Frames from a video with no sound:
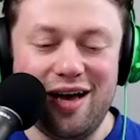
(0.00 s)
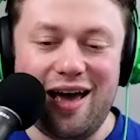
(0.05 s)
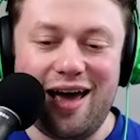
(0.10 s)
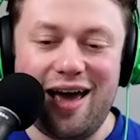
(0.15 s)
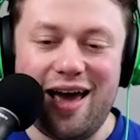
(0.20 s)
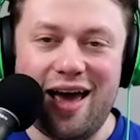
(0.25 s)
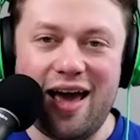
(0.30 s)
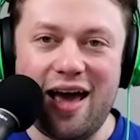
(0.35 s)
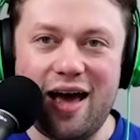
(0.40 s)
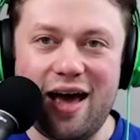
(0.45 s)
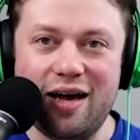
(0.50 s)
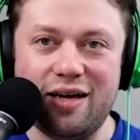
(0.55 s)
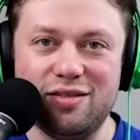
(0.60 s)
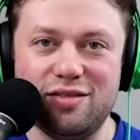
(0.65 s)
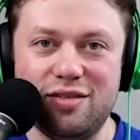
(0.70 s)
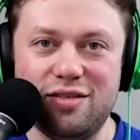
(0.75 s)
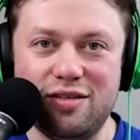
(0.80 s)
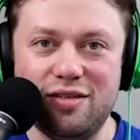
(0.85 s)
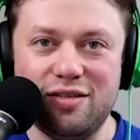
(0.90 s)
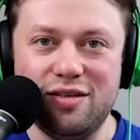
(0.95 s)

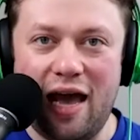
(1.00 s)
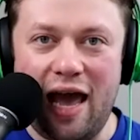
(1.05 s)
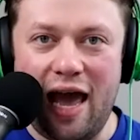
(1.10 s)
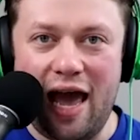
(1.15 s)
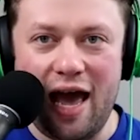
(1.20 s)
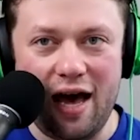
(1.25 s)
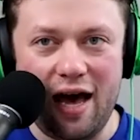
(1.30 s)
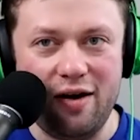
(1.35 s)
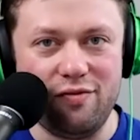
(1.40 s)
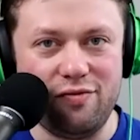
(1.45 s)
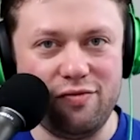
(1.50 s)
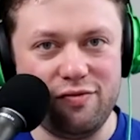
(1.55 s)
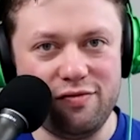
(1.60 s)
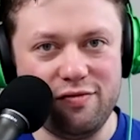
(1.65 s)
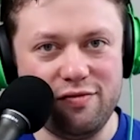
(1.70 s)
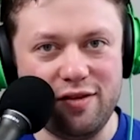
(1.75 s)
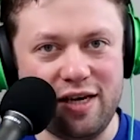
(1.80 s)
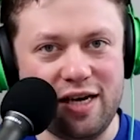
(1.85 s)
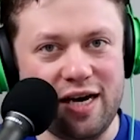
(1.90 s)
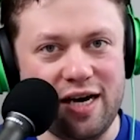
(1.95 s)
and have
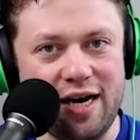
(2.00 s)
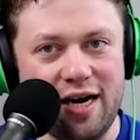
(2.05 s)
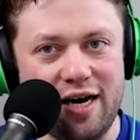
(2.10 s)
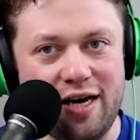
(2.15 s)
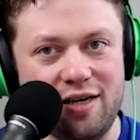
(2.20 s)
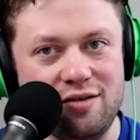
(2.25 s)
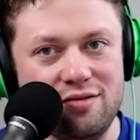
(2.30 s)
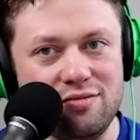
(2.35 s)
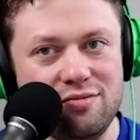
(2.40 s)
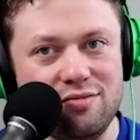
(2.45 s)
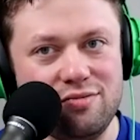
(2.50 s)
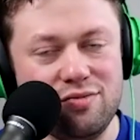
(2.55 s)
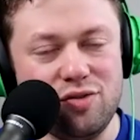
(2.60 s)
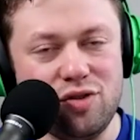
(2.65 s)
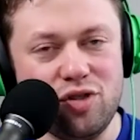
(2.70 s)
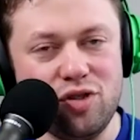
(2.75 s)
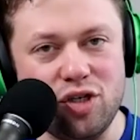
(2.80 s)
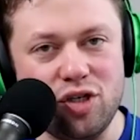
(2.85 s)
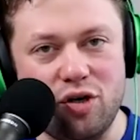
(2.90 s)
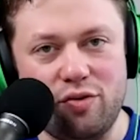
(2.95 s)
the guy
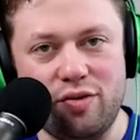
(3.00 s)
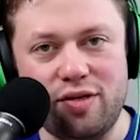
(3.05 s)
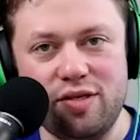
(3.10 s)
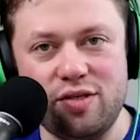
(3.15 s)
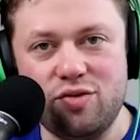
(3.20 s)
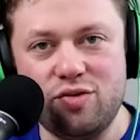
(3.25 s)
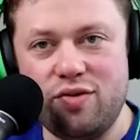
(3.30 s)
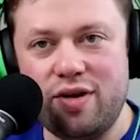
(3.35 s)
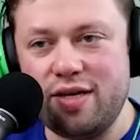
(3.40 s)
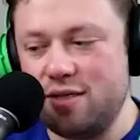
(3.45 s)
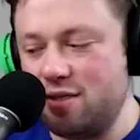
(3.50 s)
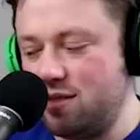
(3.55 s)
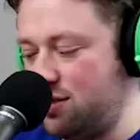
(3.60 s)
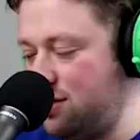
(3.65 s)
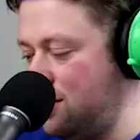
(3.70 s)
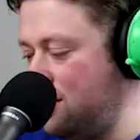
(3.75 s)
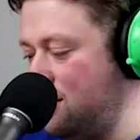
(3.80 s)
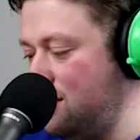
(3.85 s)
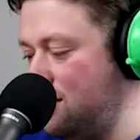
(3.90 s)
show his wrist,